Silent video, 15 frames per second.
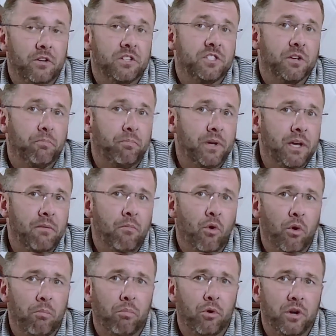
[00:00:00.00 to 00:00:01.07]
is a bit
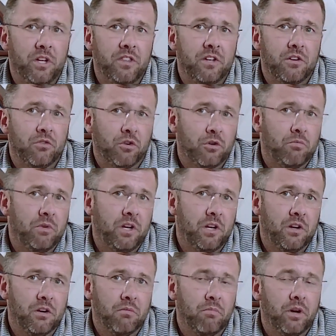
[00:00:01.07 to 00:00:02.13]
more breathing room
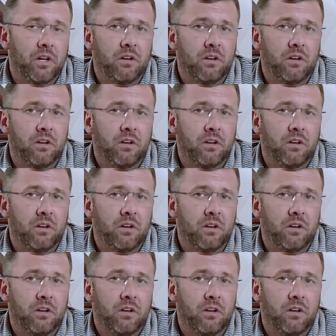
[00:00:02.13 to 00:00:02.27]
here, but